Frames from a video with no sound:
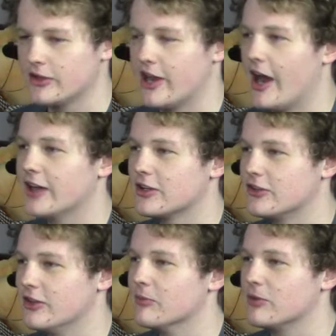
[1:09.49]
characters
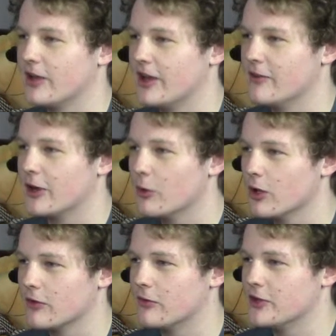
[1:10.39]
didn't play very well
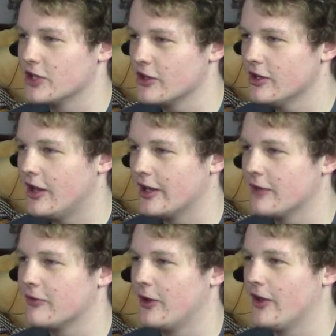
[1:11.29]
off of each other. I
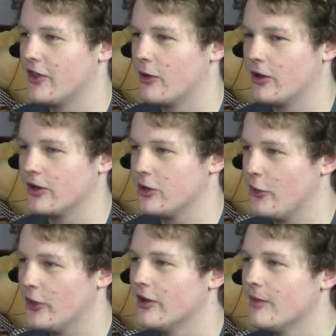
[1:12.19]
didn't feel like they were a
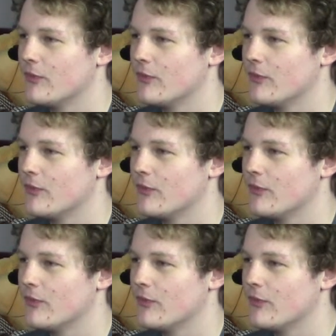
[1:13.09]
unit.